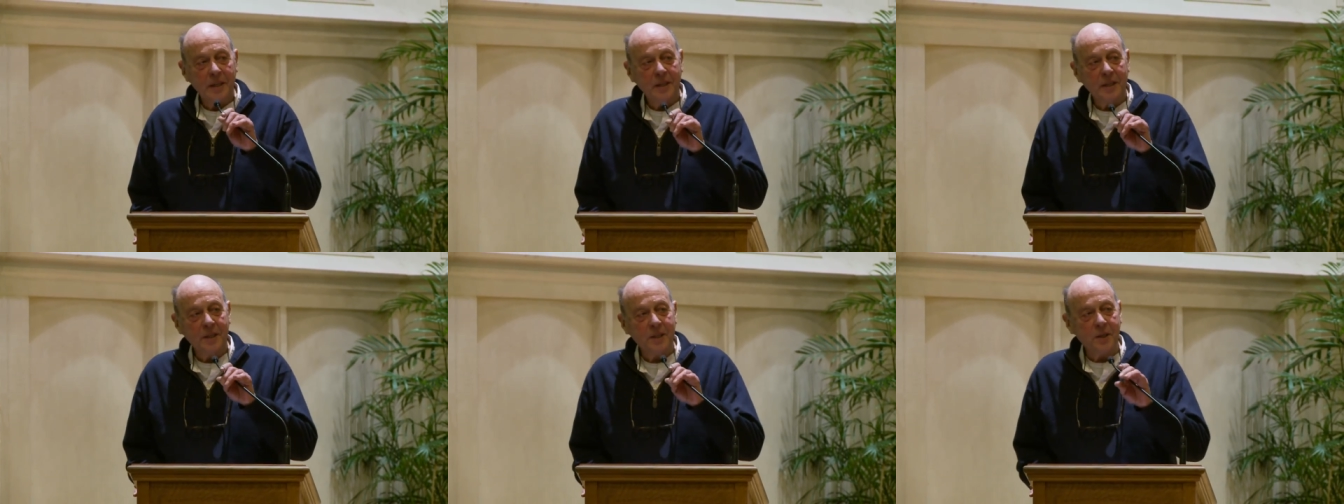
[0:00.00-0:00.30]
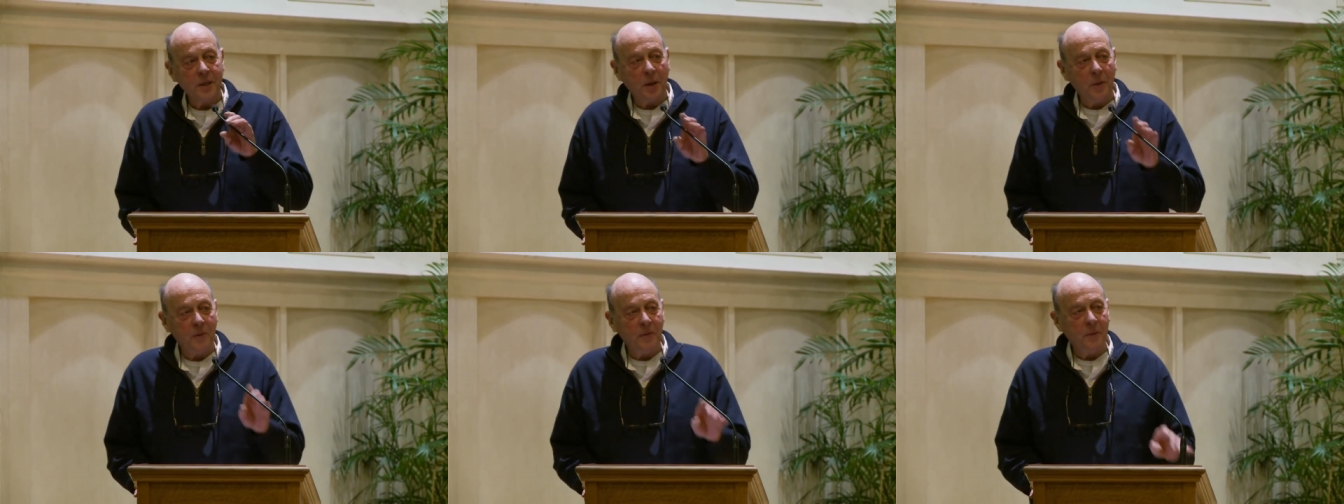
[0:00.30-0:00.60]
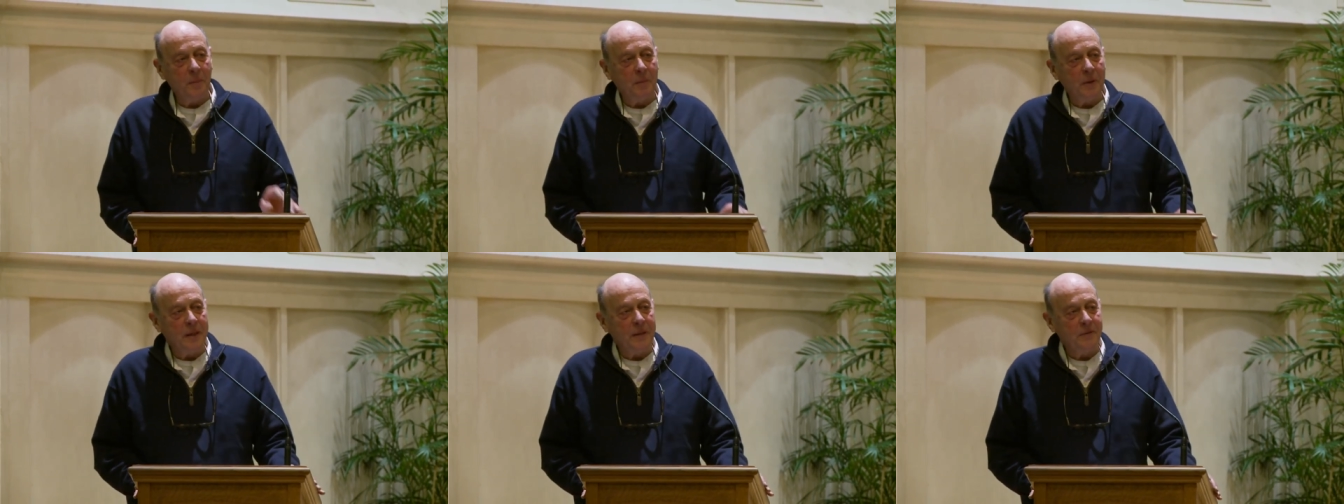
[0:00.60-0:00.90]

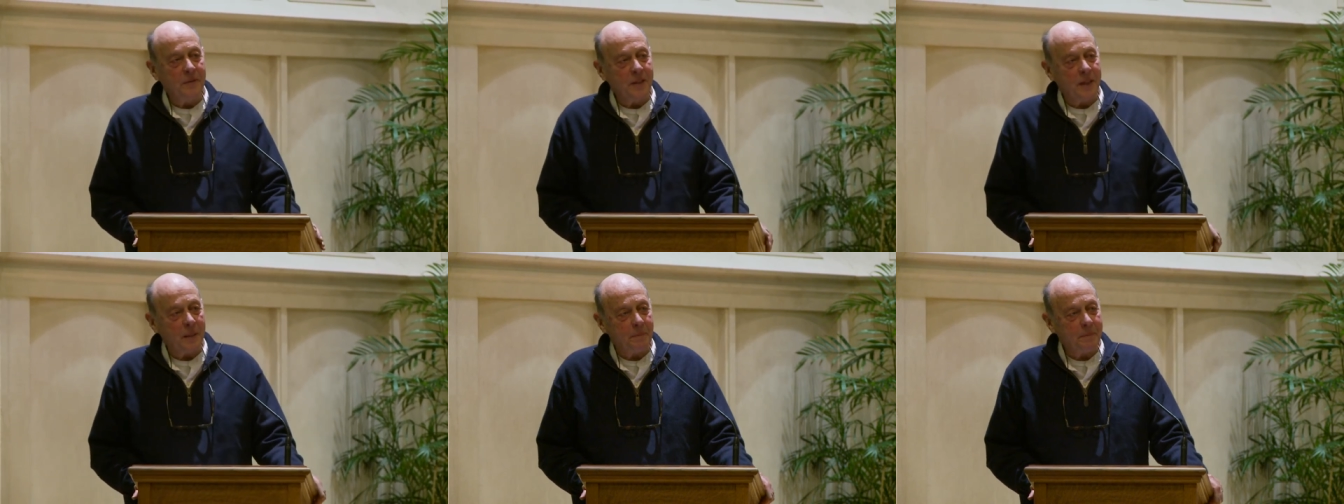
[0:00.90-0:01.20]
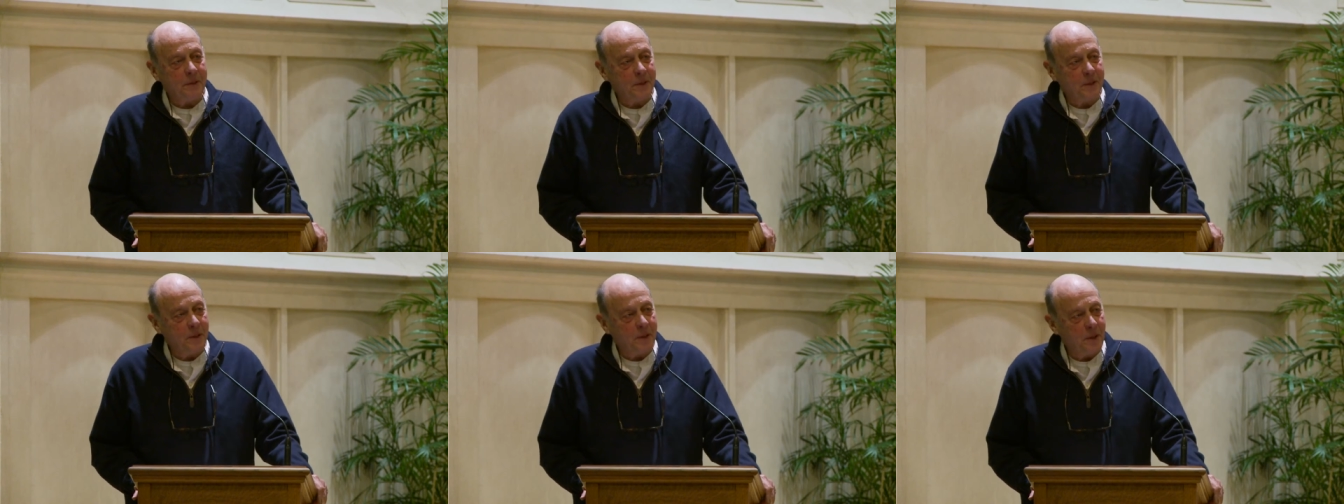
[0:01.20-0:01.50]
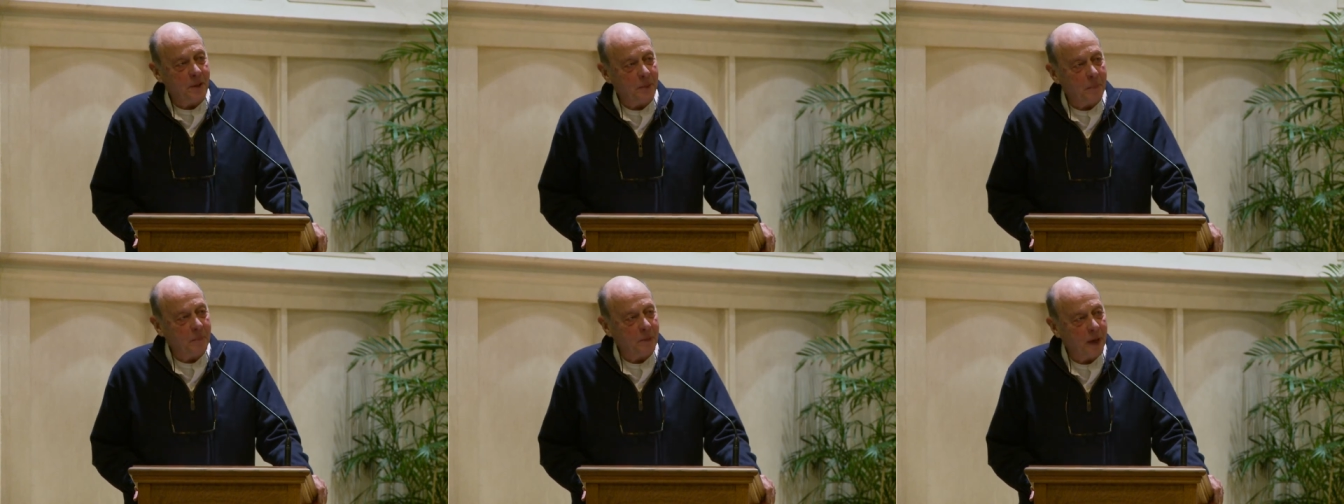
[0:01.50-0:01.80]
seldom lives up to
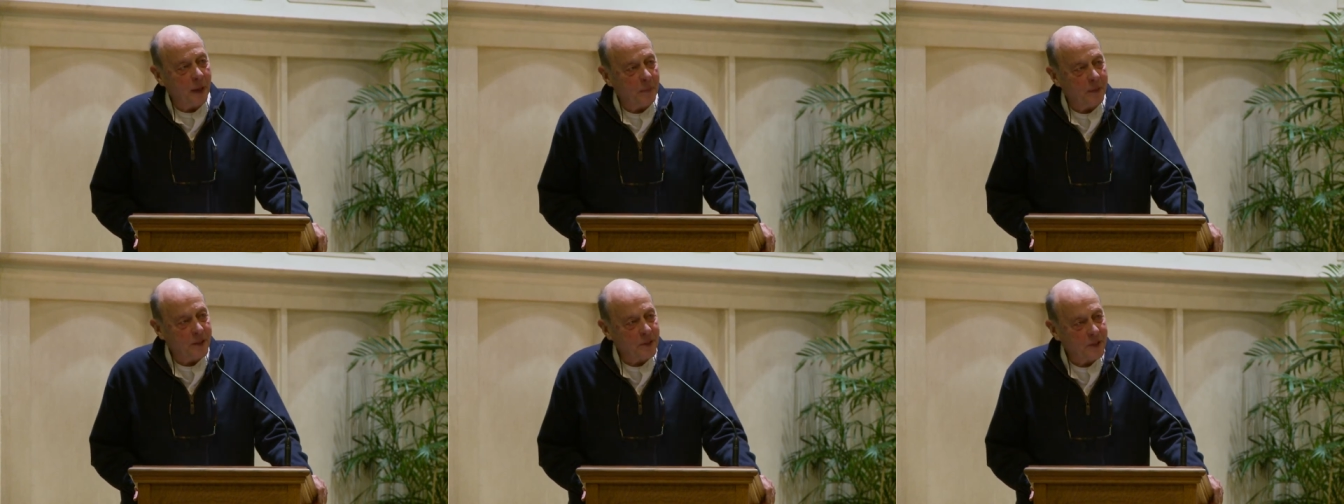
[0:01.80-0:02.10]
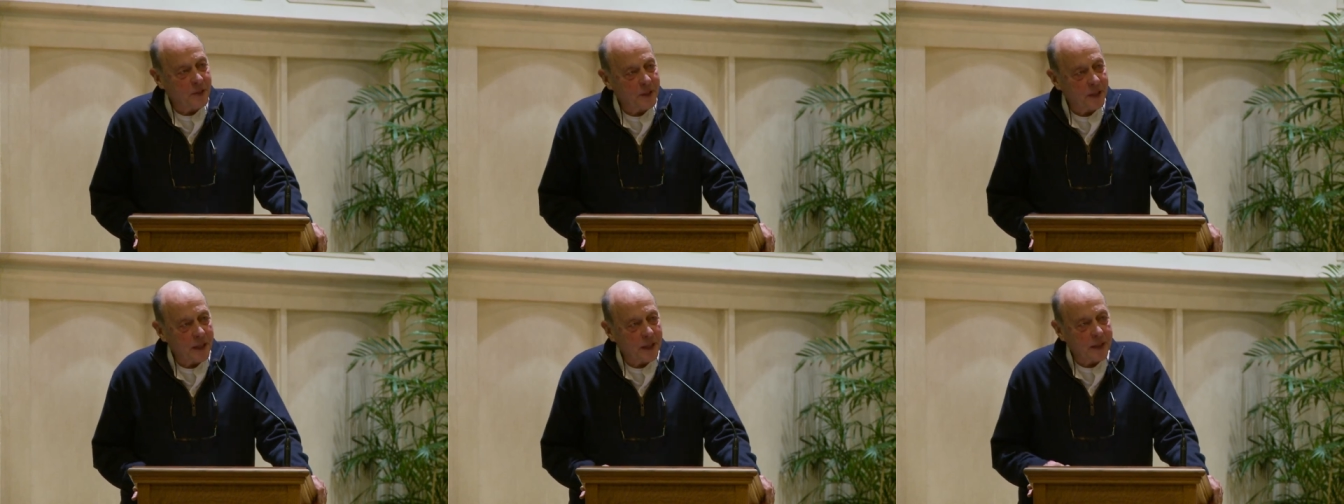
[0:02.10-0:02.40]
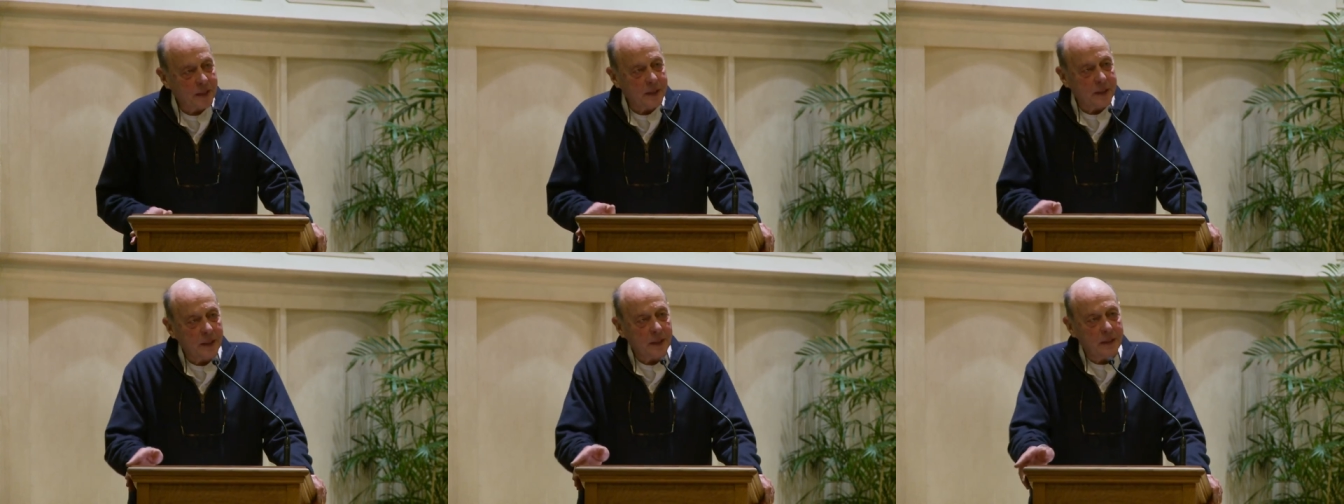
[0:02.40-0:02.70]
the promise
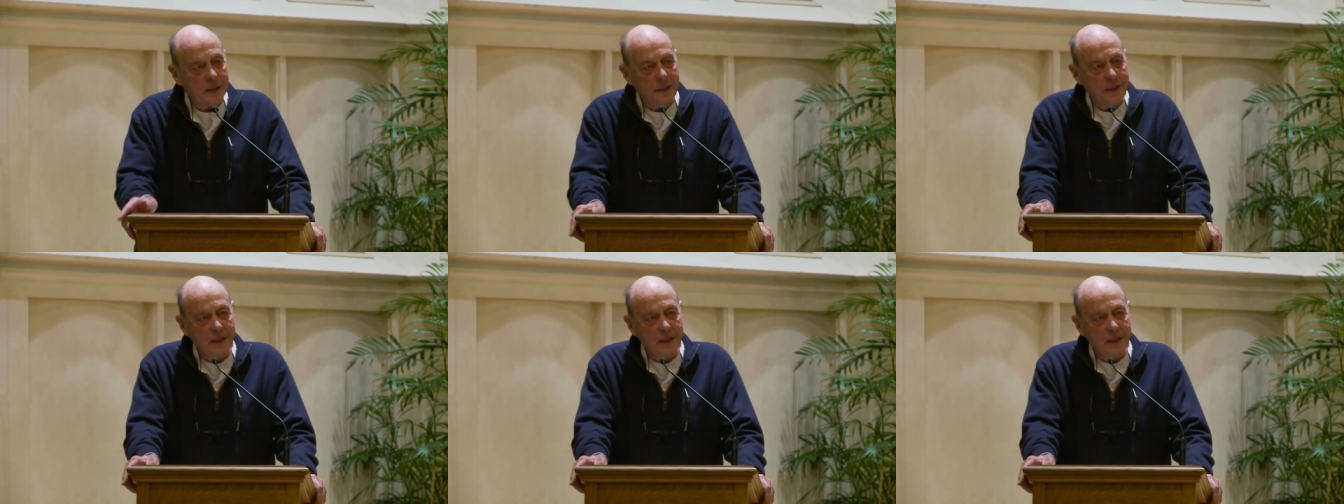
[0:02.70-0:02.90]
that the uh,